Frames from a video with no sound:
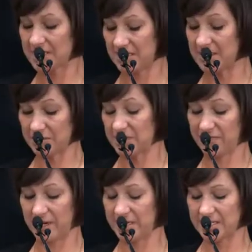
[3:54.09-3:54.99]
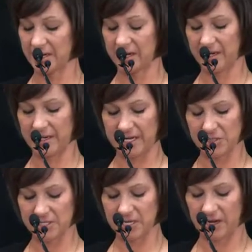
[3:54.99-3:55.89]
This was a very scary and
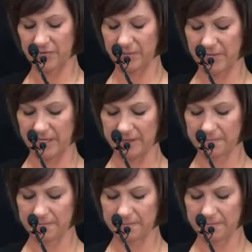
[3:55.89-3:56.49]
dangerous time for me.